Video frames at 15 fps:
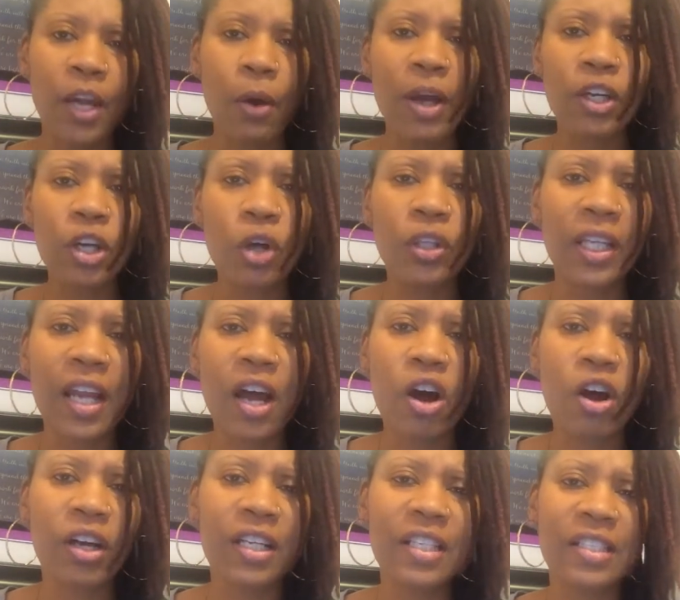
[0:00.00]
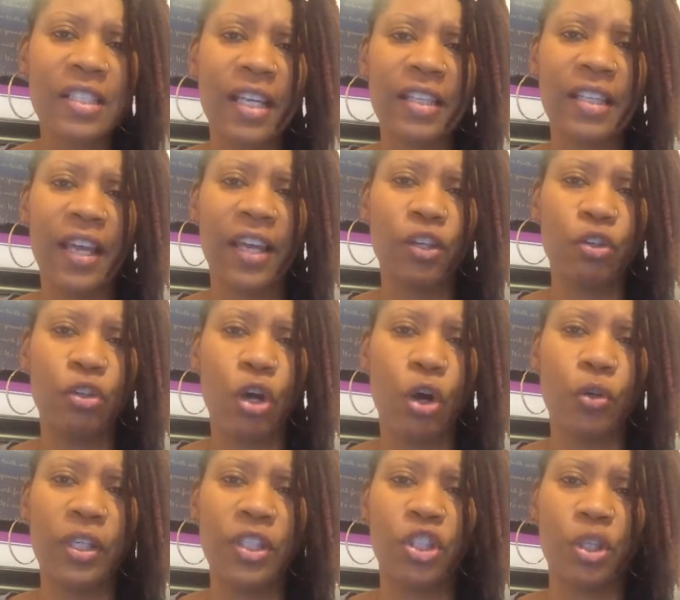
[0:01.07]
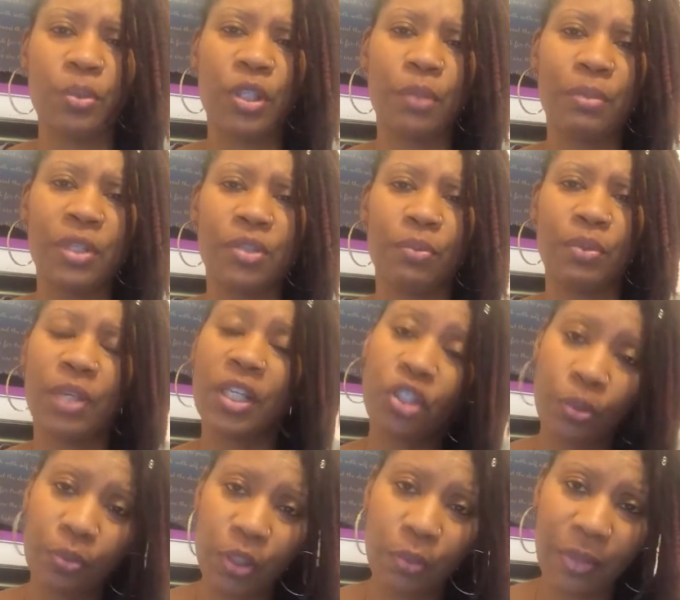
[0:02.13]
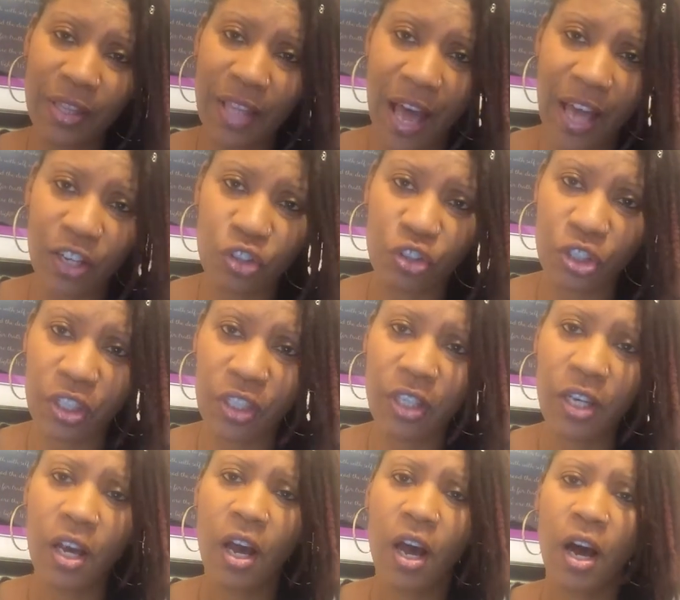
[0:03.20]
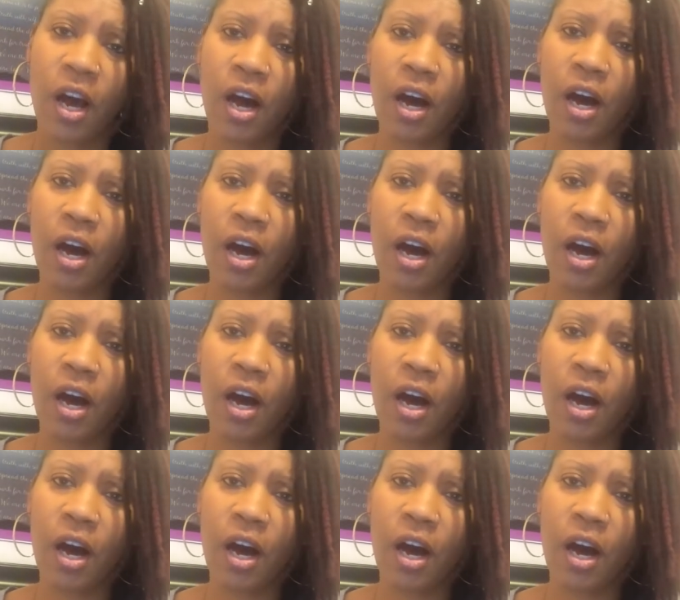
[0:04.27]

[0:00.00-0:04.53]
Now, I know that I already said that, Egyptian mythology